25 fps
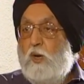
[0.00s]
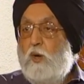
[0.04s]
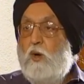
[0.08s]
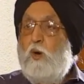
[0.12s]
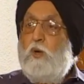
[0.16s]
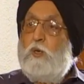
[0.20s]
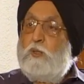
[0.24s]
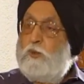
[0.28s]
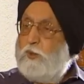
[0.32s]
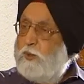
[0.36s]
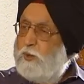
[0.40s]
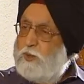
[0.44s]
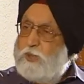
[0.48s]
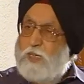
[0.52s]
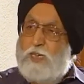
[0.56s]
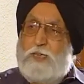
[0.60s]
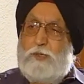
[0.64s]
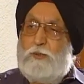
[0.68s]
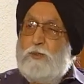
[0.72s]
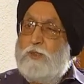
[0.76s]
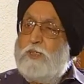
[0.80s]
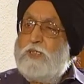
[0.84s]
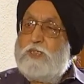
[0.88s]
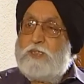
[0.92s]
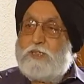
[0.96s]
All those I
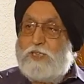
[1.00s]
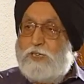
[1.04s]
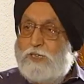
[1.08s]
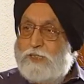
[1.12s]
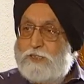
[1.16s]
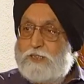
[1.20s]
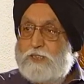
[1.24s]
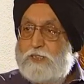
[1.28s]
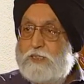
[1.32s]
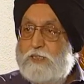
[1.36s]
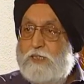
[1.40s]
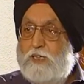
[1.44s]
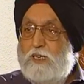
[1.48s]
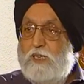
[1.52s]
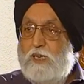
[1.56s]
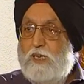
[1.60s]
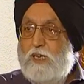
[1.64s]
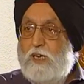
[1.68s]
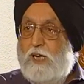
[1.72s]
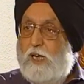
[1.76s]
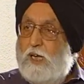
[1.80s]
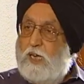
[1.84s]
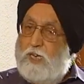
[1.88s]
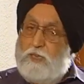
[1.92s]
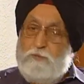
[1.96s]
could discuss.
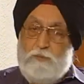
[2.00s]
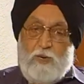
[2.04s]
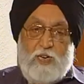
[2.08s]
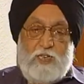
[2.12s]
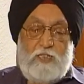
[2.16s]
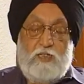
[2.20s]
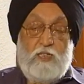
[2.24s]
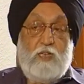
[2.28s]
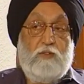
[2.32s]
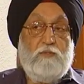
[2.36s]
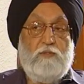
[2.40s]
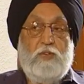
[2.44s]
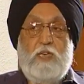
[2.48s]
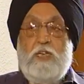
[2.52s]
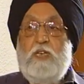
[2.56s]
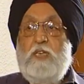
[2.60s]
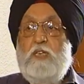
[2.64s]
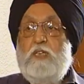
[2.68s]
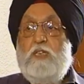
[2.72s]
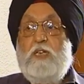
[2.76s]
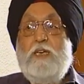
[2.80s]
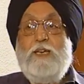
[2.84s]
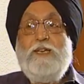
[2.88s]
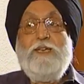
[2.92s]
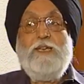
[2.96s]
I might have very
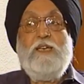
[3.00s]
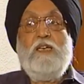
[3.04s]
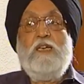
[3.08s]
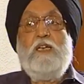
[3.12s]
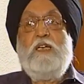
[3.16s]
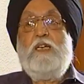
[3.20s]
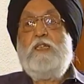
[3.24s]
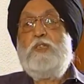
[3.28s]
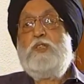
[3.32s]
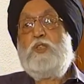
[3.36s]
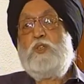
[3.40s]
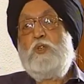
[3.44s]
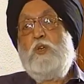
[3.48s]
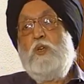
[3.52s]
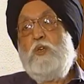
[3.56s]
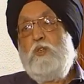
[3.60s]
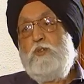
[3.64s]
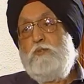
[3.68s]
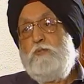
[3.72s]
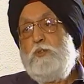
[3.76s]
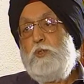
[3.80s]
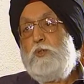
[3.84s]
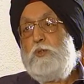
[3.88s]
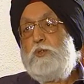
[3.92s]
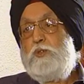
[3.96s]
clear and
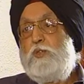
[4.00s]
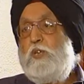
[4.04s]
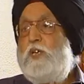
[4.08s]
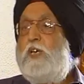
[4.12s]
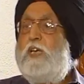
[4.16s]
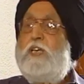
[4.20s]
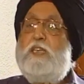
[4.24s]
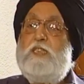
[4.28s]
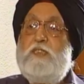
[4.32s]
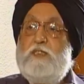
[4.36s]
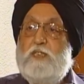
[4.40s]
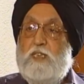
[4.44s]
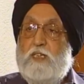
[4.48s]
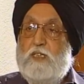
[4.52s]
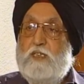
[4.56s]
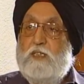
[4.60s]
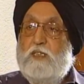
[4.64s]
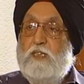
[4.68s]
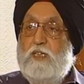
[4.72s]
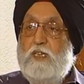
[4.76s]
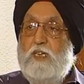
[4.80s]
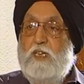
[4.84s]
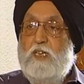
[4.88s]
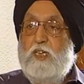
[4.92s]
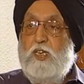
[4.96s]
strong views on anything,
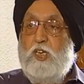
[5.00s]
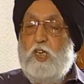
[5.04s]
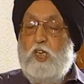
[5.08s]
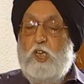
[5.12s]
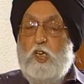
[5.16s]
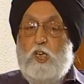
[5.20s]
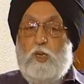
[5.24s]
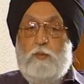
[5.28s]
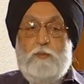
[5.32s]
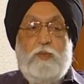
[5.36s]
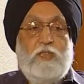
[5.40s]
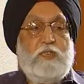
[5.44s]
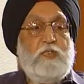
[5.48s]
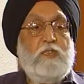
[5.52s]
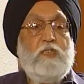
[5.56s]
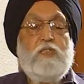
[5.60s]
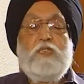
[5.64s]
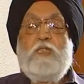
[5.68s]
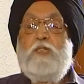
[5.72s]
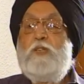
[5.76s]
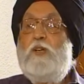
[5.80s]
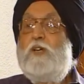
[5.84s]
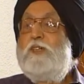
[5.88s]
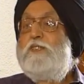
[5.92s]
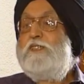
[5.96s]
but
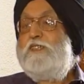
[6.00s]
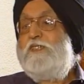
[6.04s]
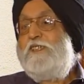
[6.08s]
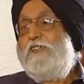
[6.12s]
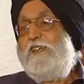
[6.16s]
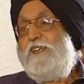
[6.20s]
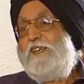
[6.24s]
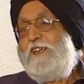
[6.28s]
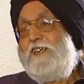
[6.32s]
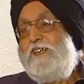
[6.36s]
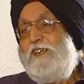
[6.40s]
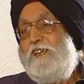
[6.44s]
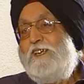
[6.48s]
this is not the day.